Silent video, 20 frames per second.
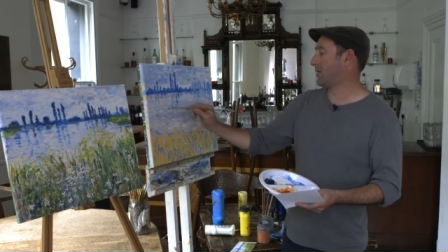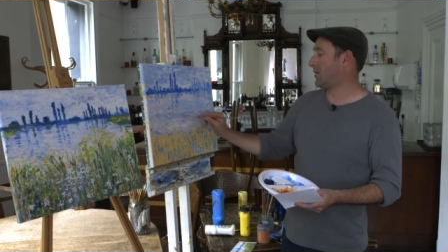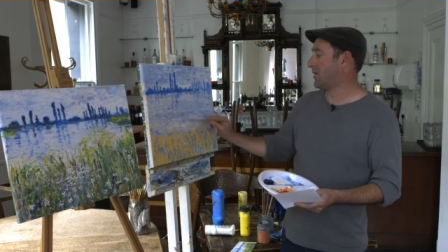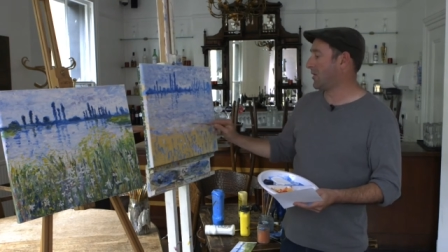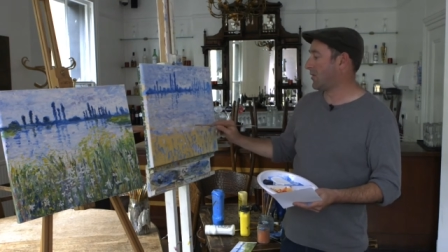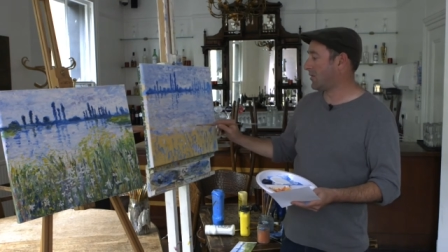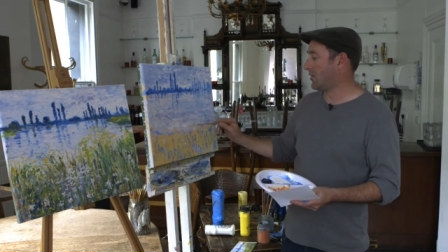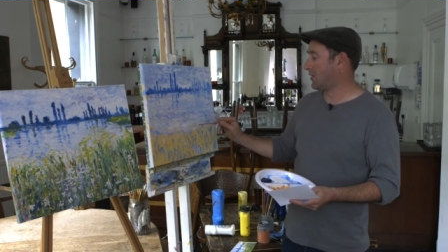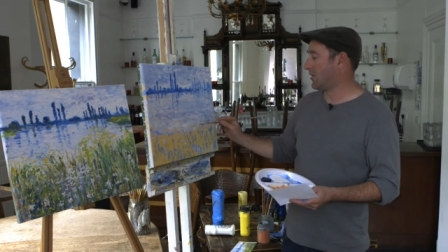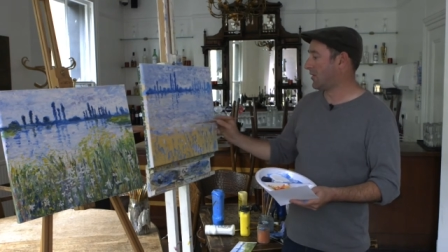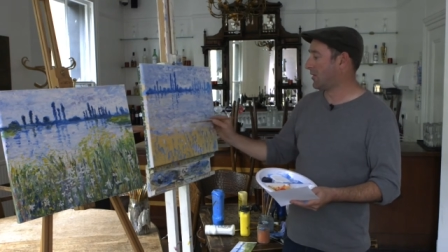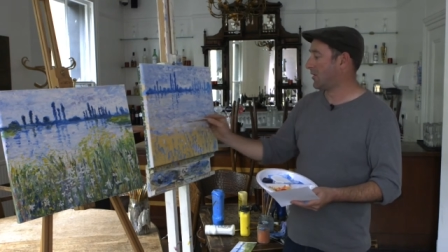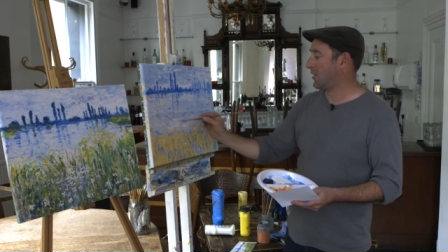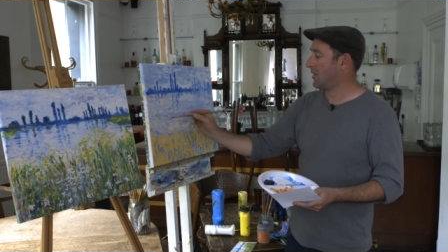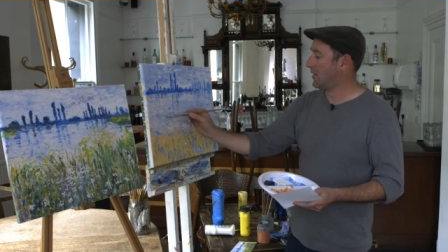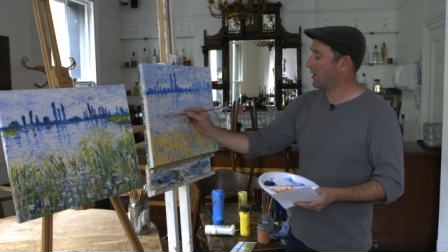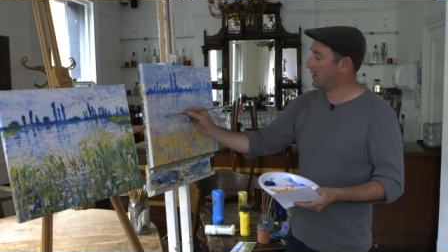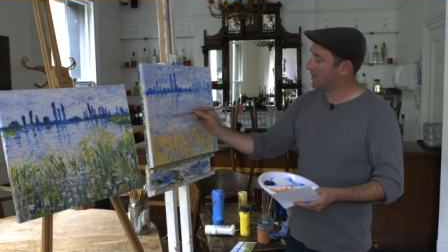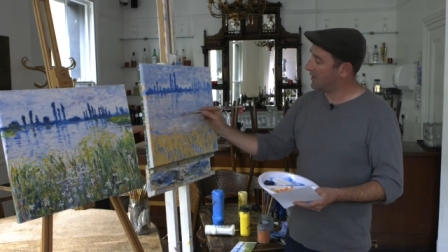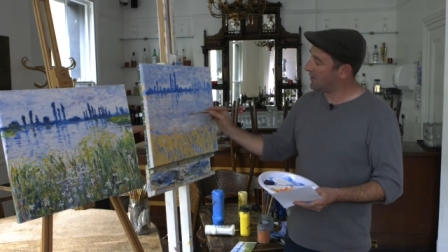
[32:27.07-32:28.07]
no good.
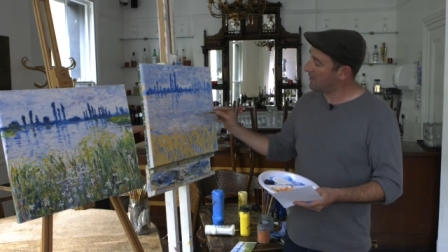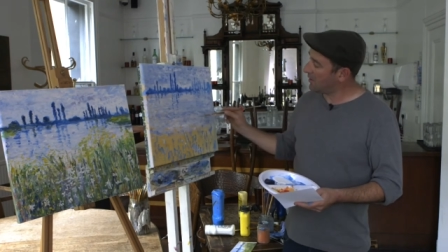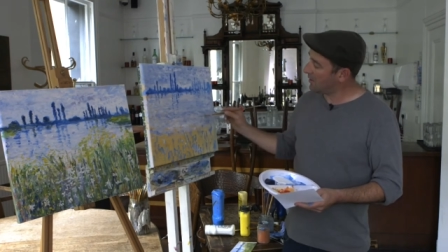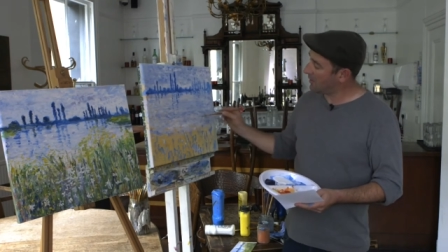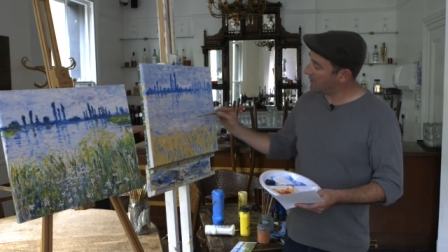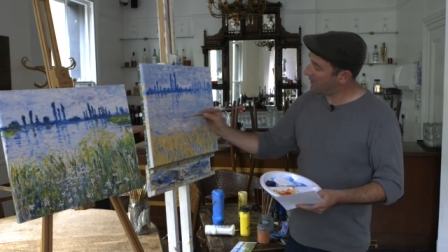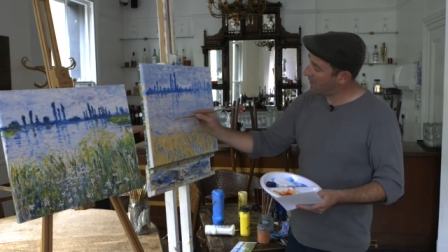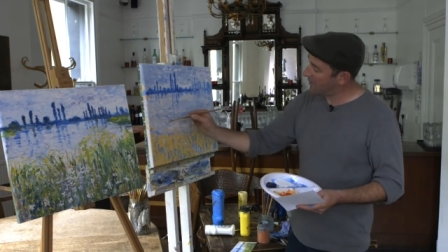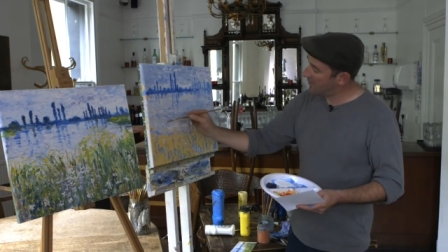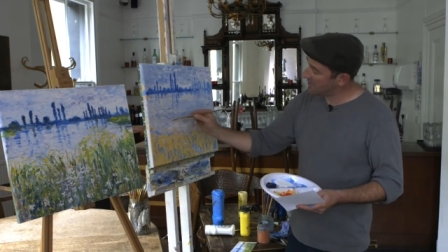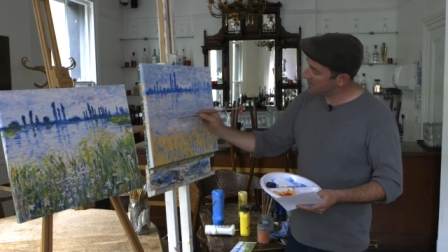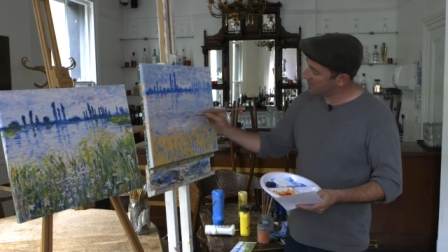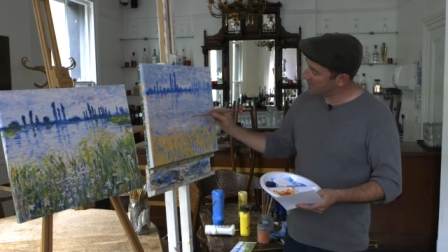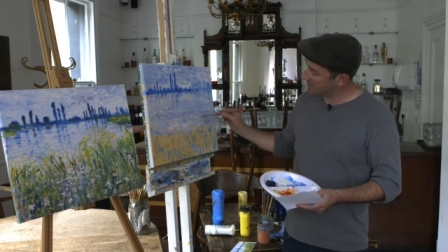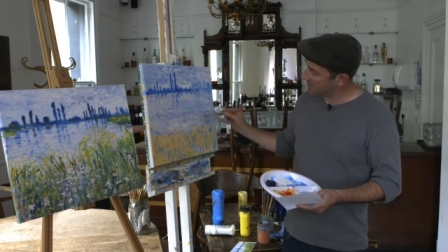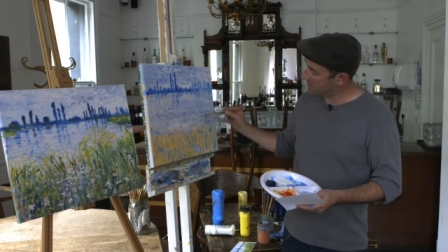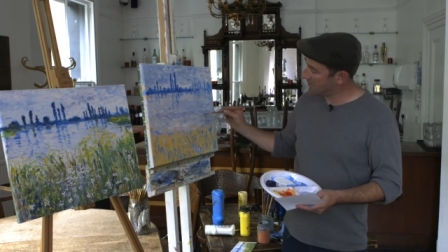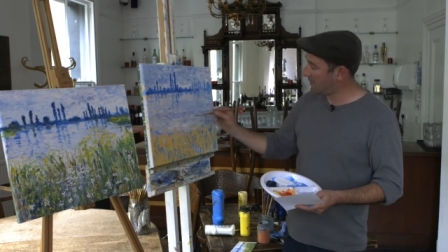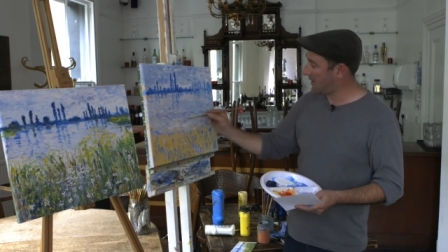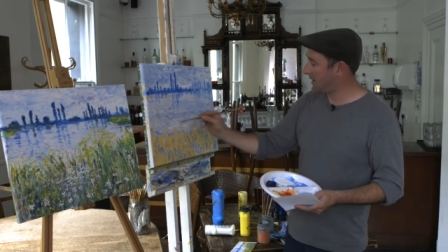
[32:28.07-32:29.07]
They've got to be
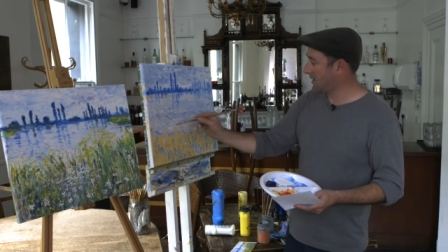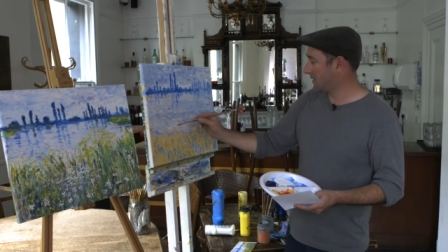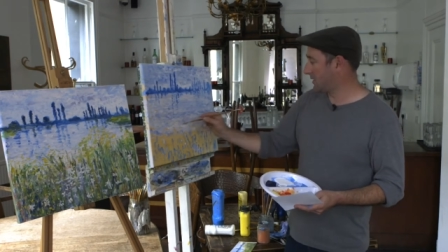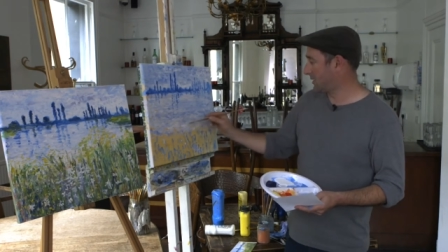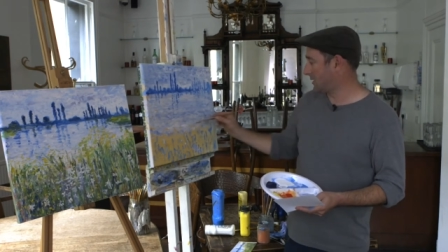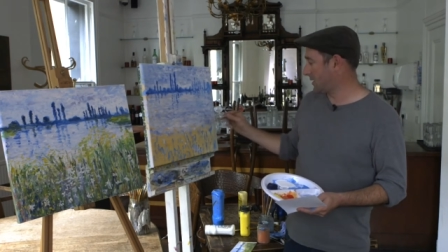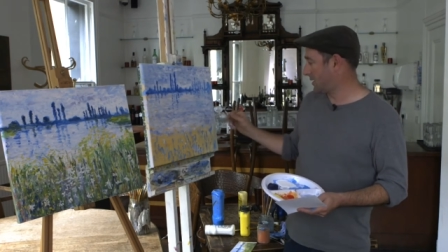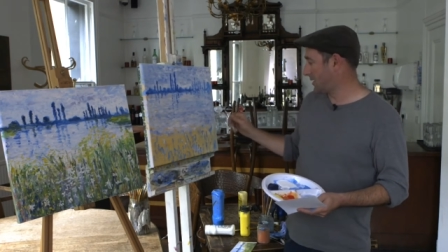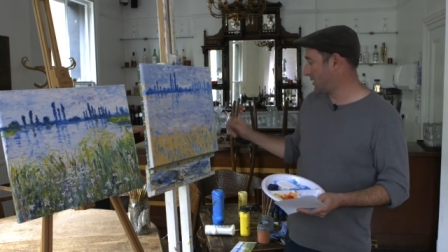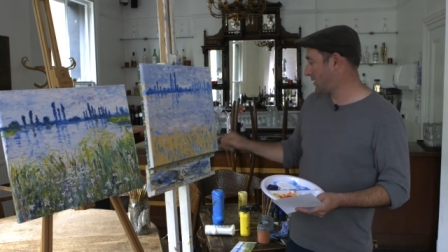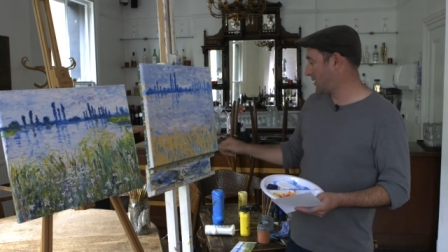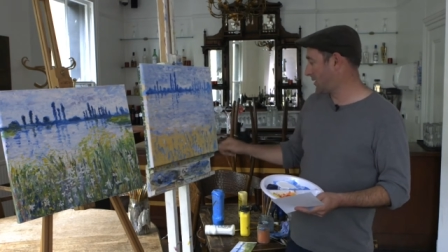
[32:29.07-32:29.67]
horizontal lines.